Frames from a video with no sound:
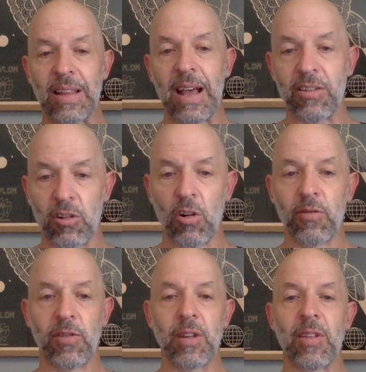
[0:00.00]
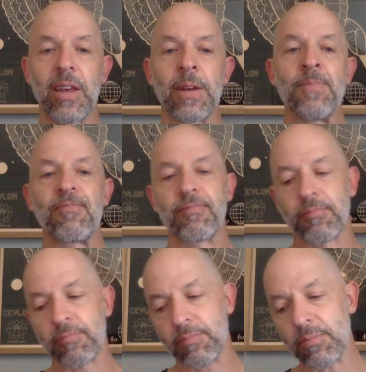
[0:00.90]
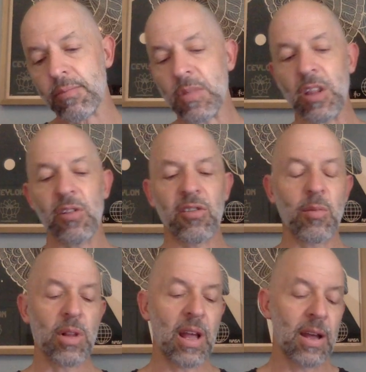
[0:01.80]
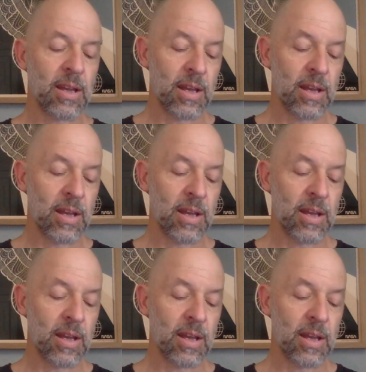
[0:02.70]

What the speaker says: a larger conflict there. Similar